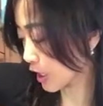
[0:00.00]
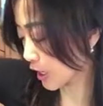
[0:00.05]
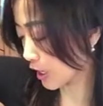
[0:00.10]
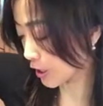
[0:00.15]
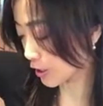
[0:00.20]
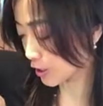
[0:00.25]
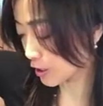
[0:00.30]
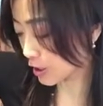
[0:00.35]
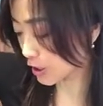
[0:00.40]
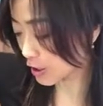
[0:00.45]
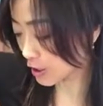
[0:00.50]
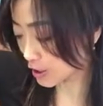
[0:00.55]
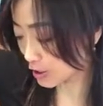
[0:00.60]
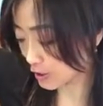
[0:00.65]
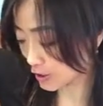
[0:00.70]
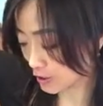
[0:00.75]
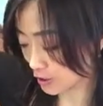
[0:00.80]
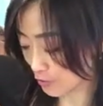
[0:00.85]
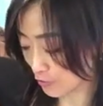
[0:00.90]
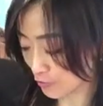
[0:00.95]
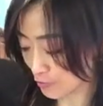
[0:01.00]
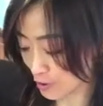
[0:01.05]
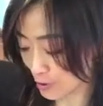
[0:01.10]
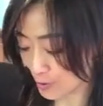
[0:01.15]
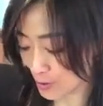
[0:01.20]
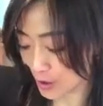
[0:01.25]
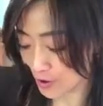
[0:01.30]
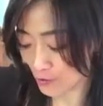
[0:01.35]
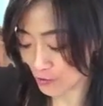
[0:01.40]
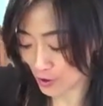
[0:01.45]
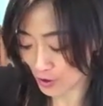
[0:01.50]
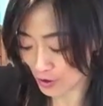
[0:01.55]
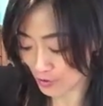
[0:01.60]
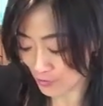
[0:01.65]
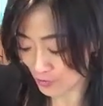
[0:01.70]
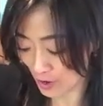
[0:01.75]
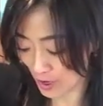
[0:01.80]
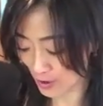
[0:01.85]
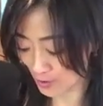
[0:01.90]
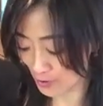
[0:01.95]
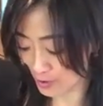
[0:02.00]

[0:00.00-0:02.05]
and cooked for about 45